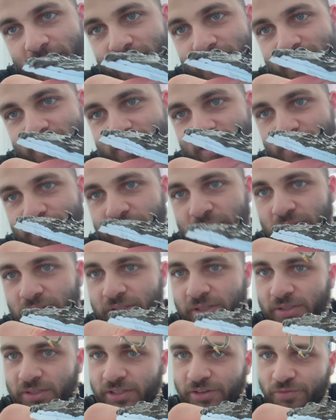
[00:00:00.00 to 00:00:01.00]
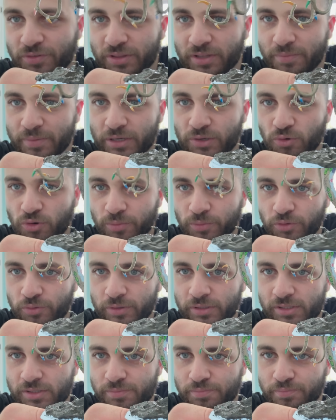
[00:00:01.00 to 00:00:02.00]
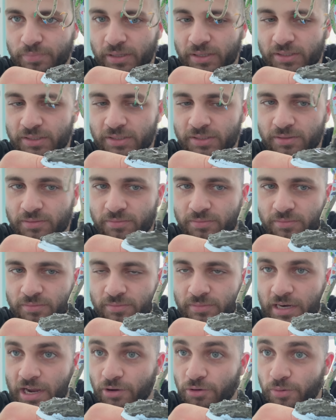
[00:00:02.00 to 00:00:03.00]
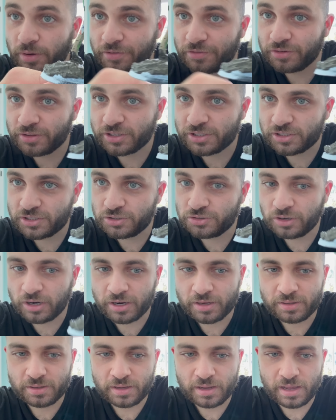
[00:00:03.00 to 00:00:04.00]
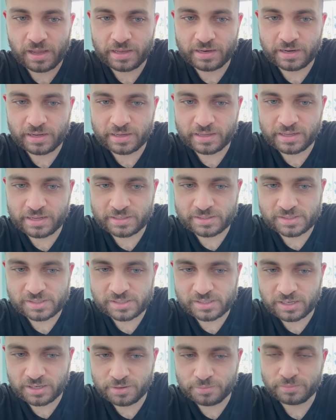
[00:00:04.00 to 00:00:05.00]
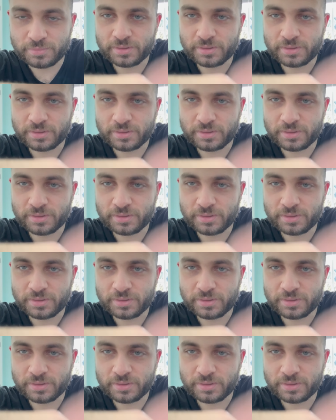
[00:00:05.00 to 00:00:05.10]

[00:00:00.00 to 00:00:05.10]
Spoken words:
it's going to be a little different than my normal ones, but now we wait for this to dry, and I get some